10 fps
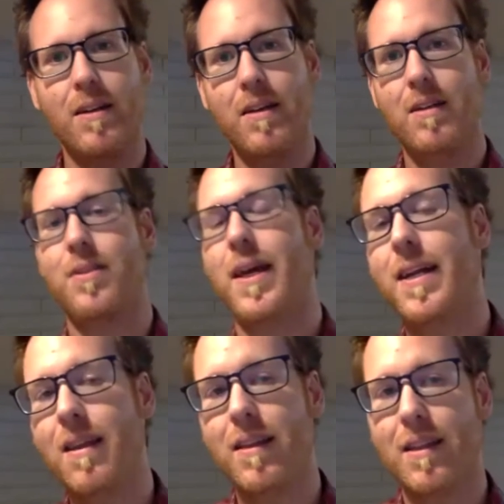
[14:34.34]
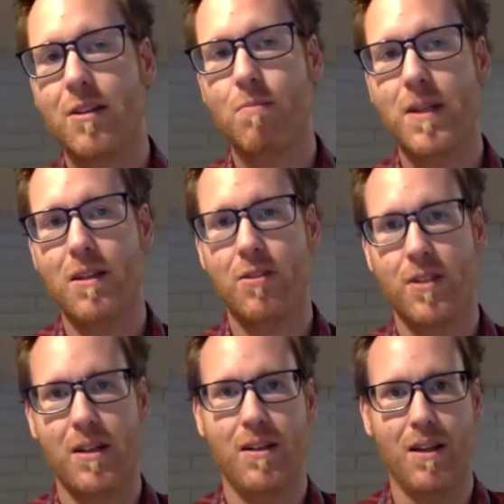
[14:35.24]
is anything that's being
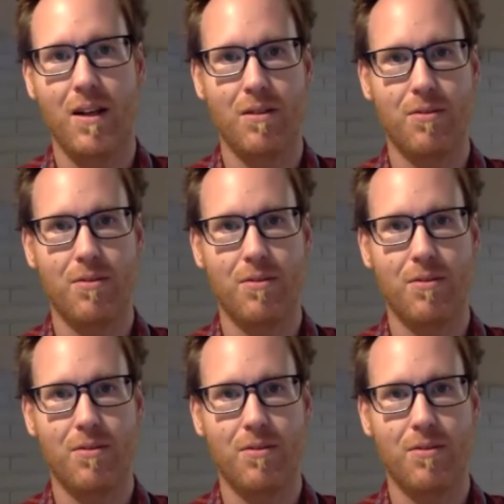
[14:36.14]
said in love?